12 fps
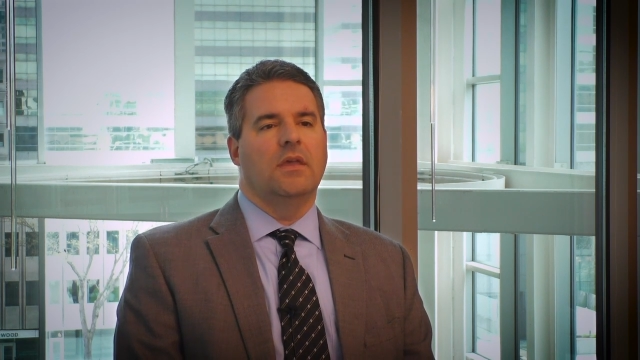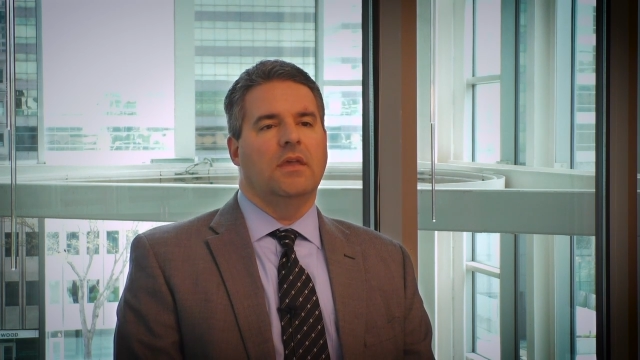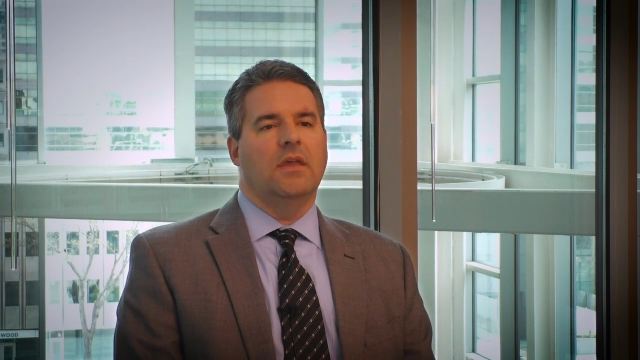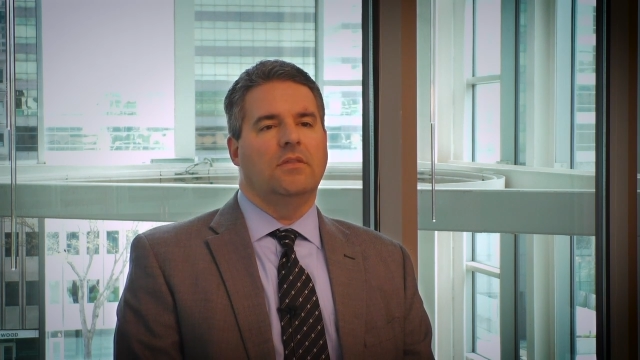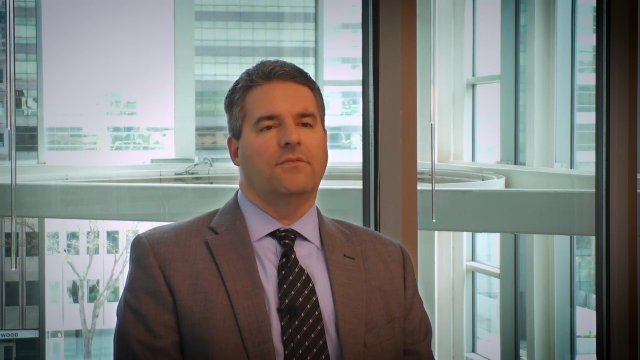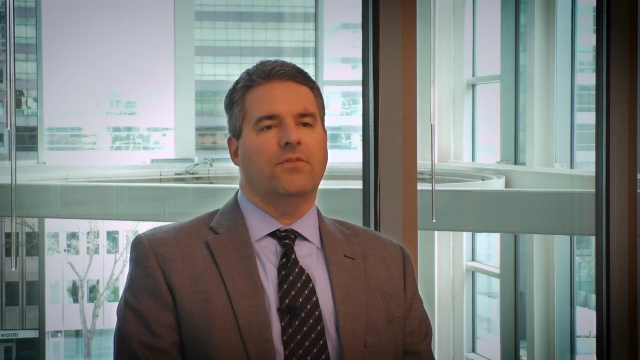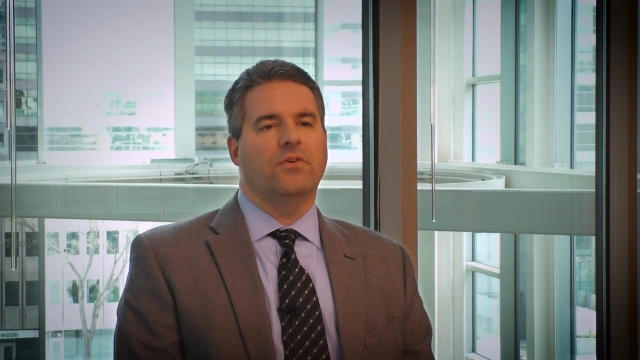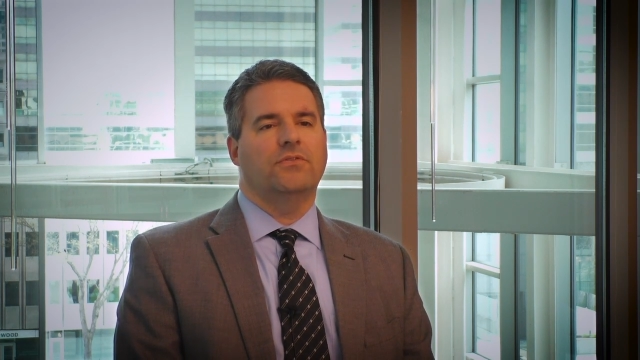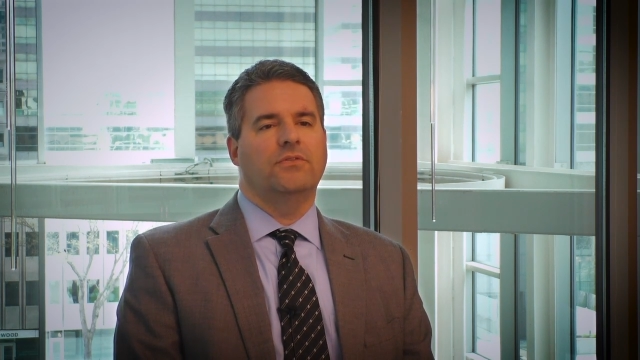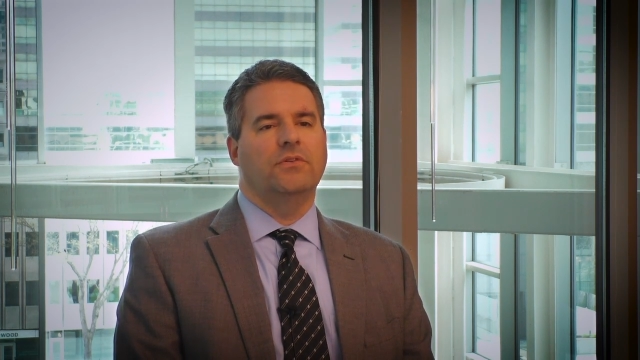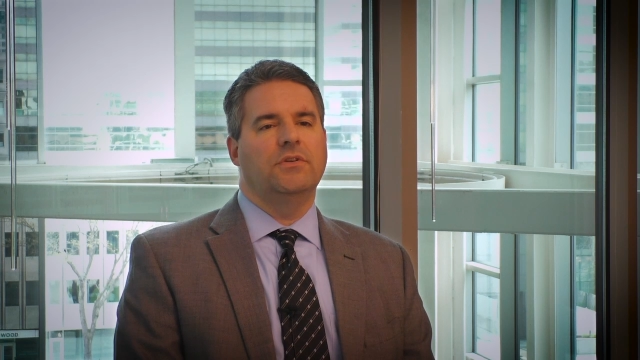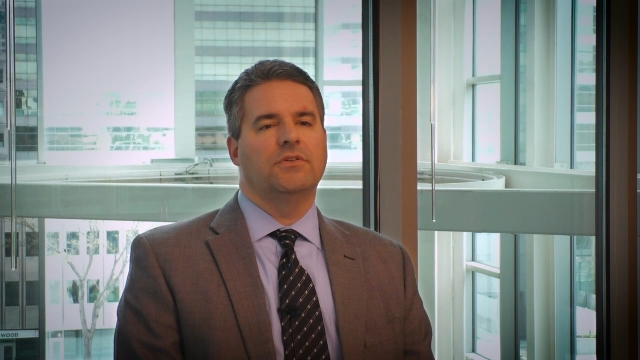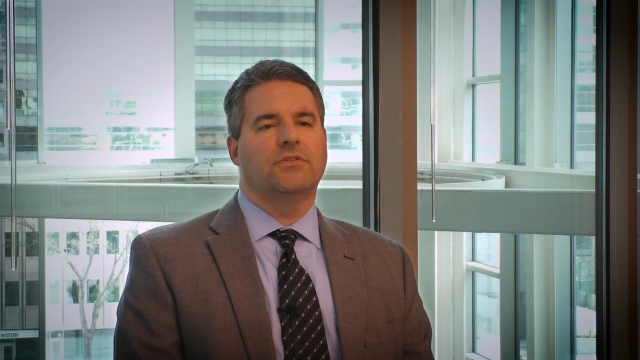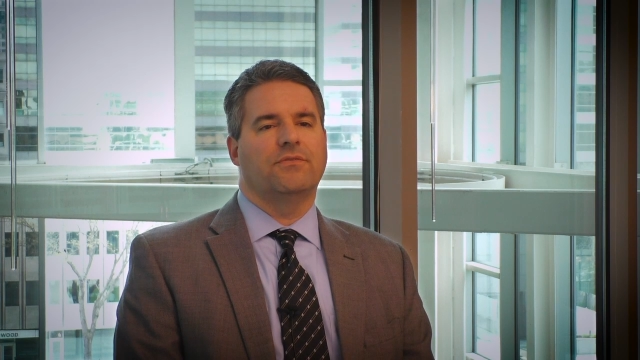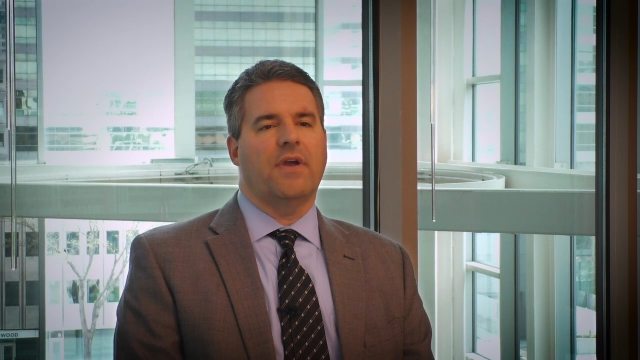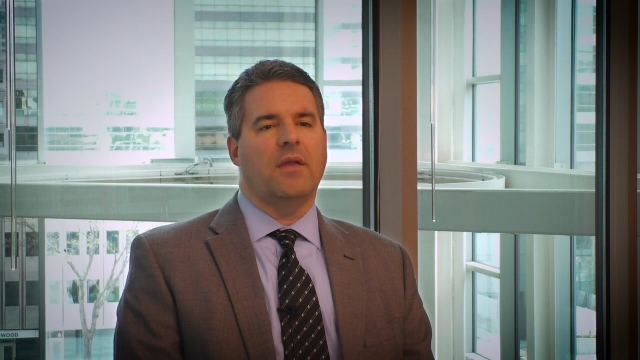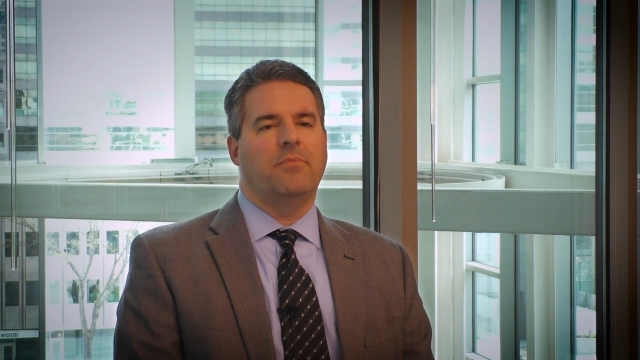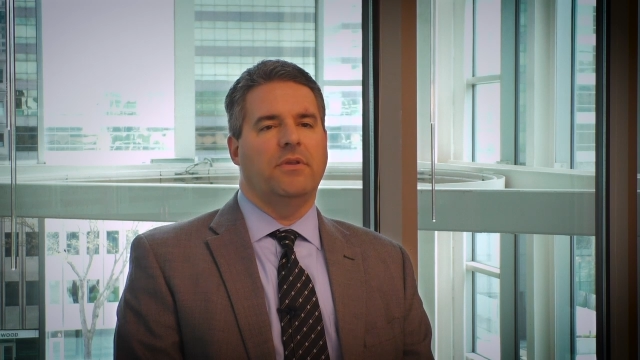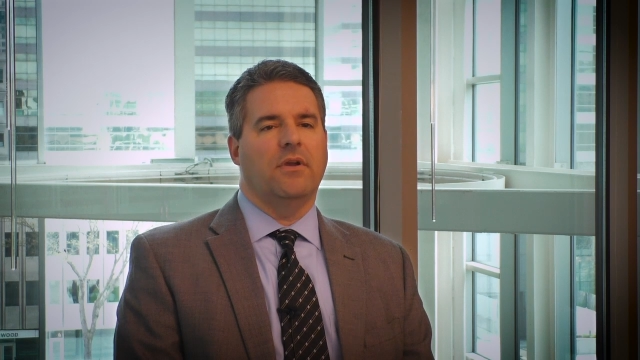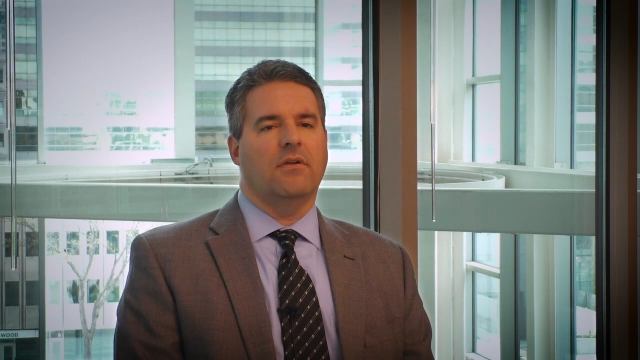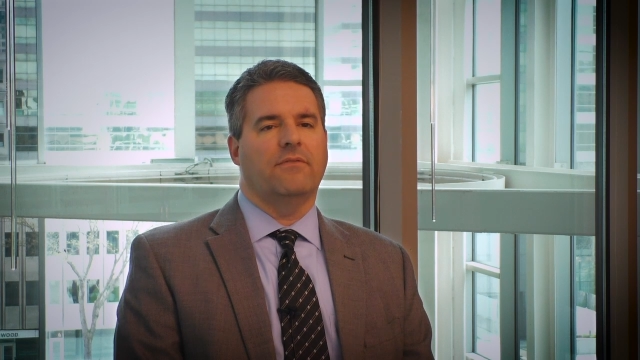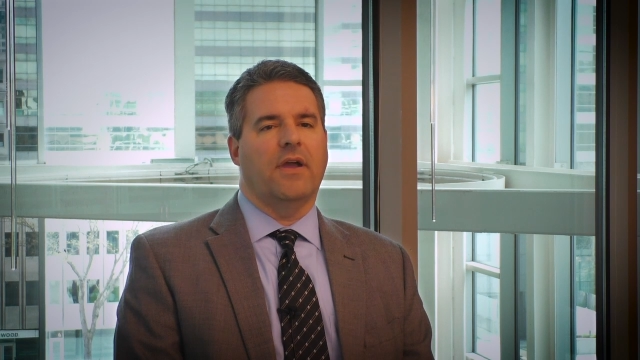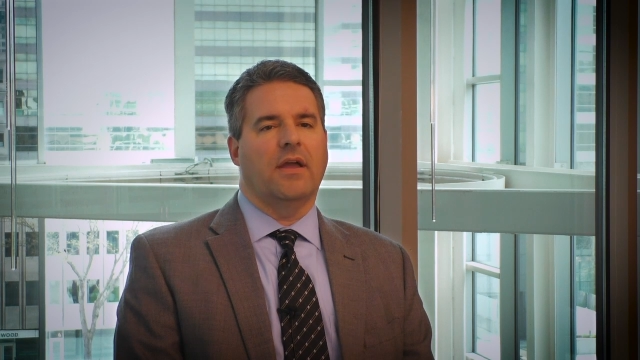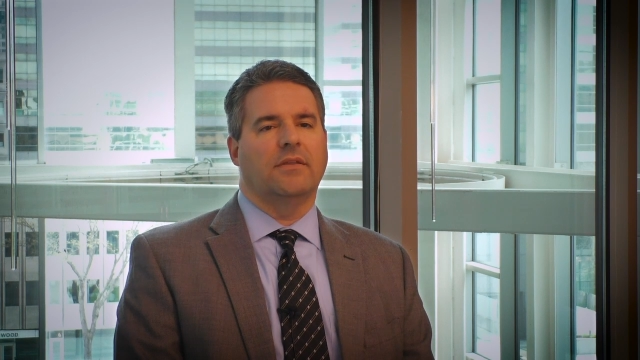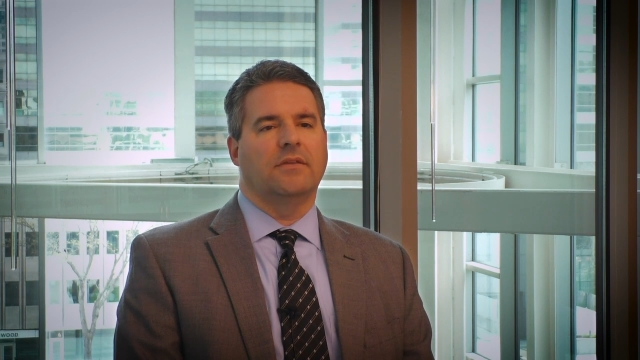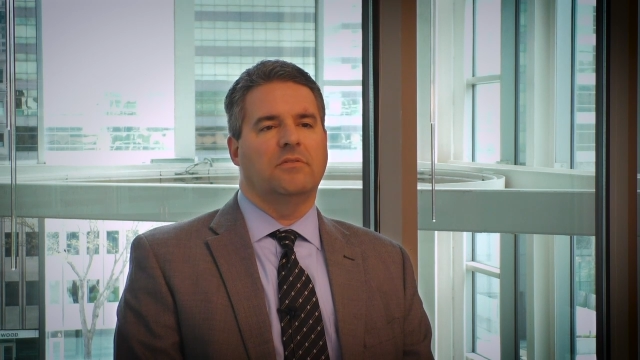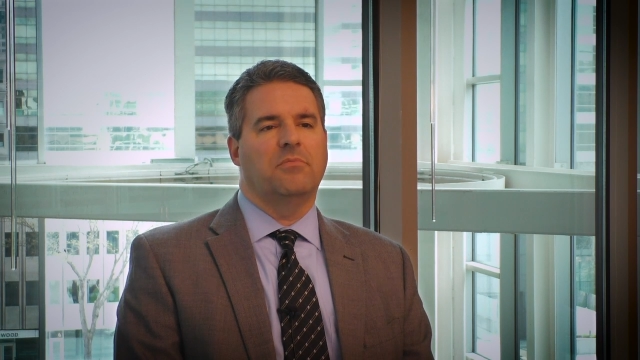In the first 2 years of IPR filings,